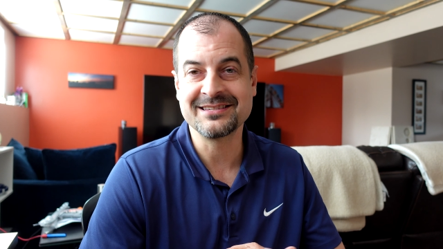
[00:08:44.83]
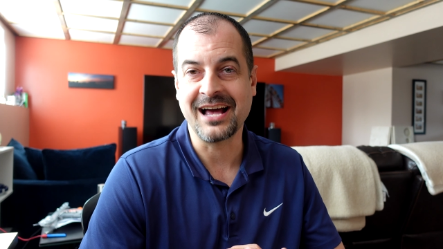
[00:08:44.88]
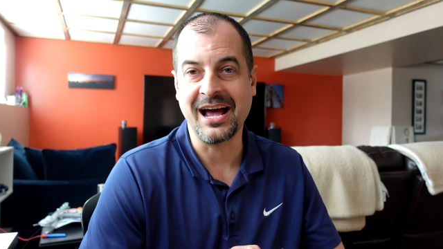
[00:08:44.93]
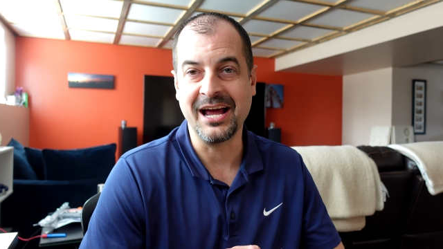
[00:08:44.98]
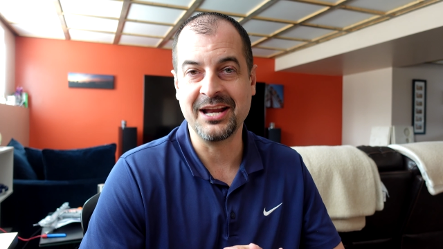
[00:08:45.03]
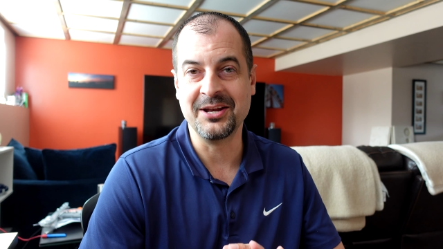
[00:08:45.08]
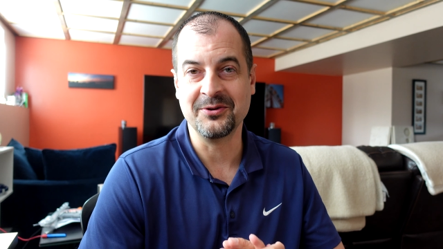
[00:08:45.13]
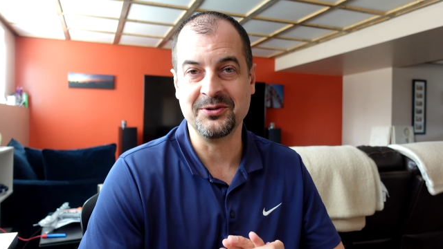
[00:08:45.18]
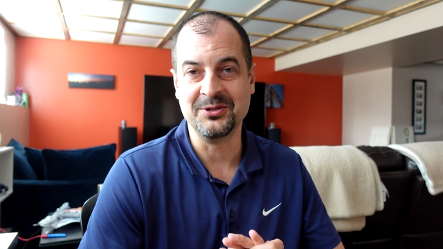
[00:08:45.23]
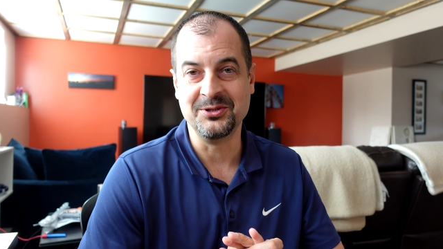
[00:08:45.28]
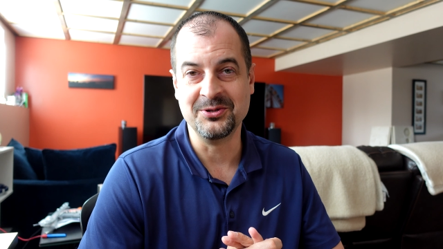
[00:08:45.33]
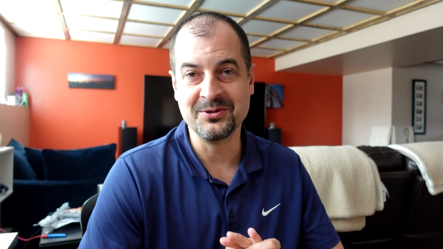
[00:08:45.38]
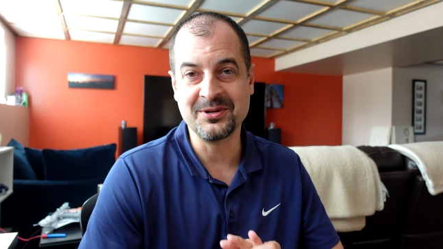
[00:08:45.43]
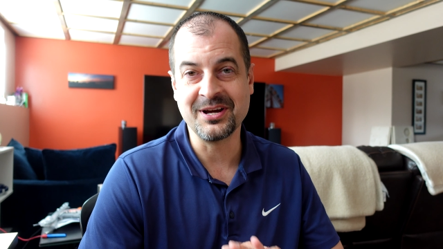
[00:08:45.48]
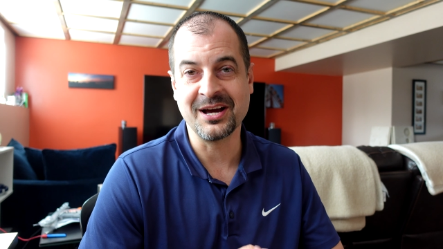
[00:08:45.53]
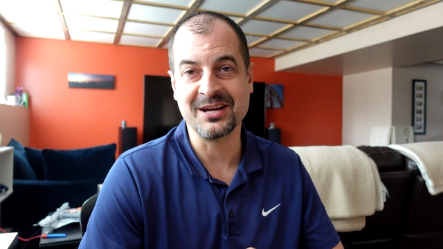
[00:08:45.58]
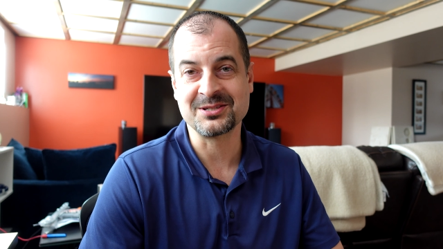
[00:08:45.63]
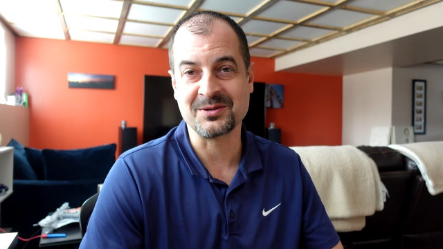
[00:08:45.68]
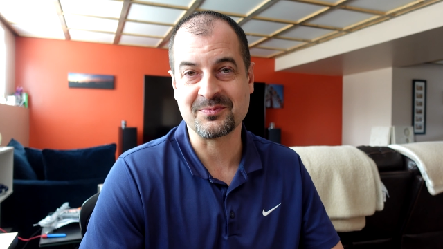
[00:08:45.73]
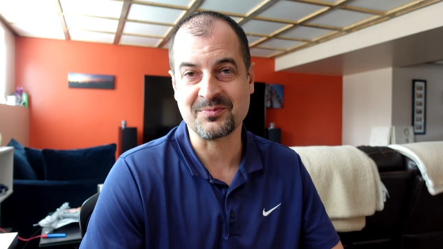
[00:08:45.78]
I know you
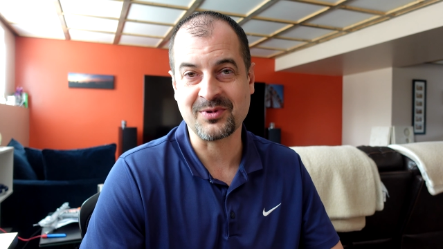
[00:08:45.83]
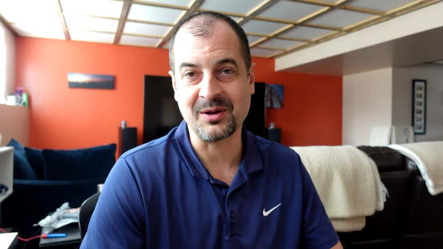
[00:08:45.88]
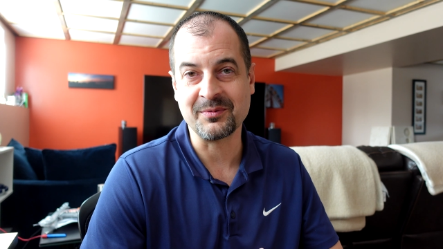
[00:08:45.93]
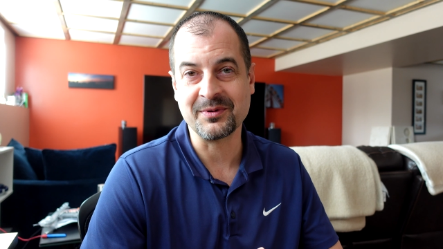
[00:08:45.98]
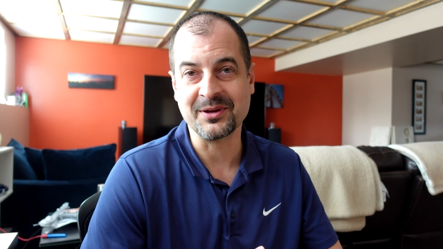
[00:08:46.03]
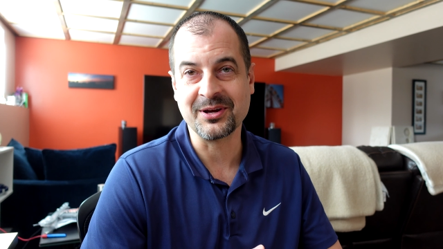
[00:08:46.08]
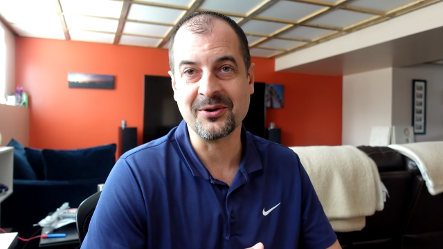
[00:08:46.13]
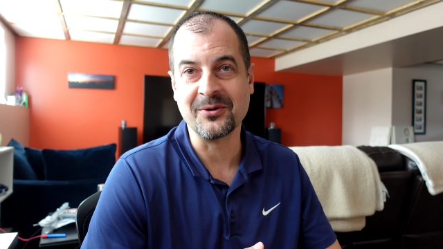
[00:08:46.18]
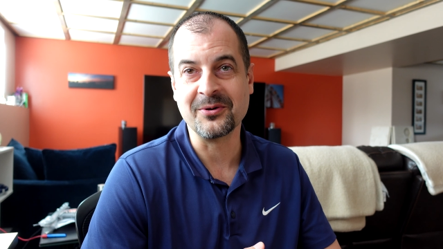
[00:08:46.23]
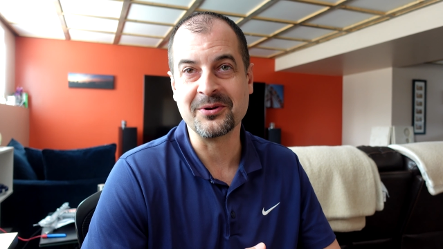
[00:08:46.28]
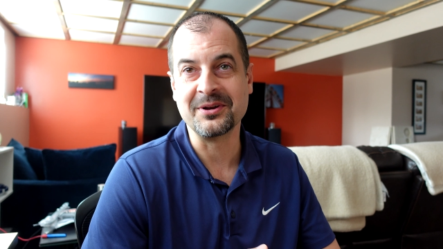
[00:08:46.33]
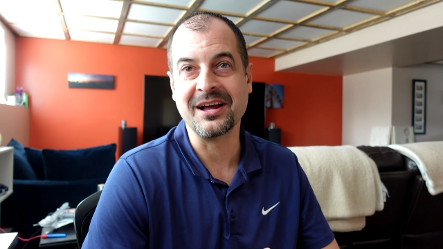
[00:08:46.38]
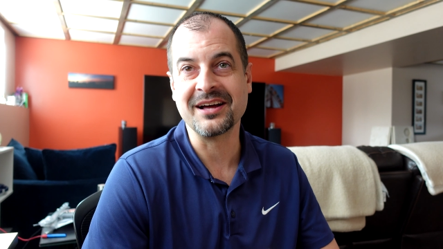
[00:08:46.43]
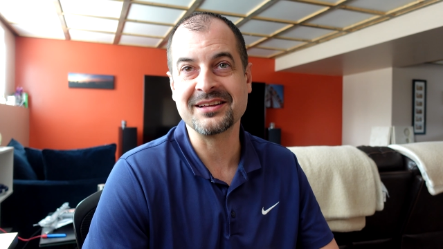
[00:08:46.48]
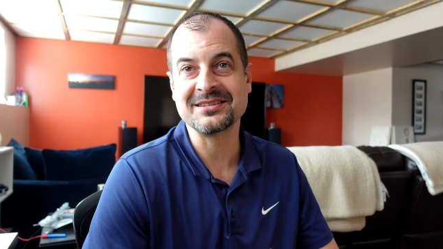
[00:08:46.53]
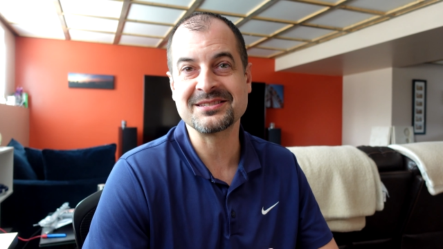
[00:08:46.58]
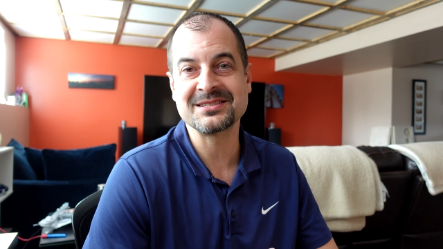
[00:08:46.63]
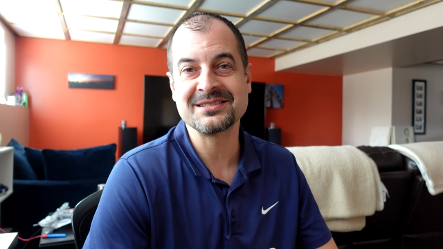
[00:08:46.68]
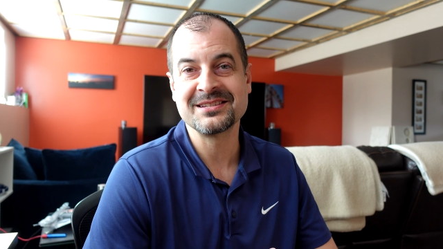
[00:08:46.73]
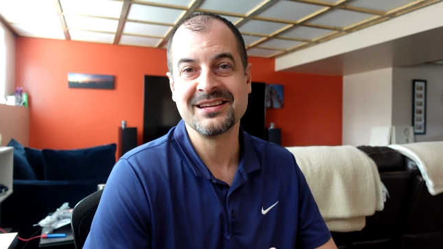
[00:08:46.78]
guys are probably going
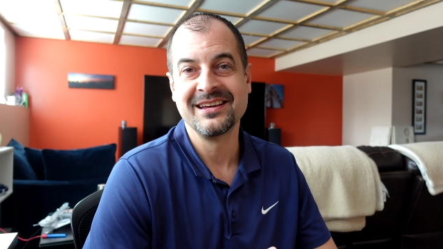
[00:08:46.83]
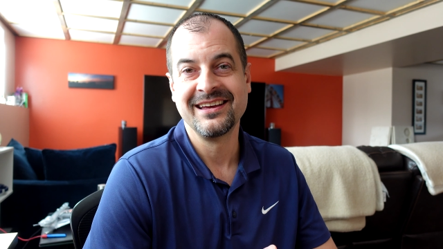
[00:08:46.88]
nuts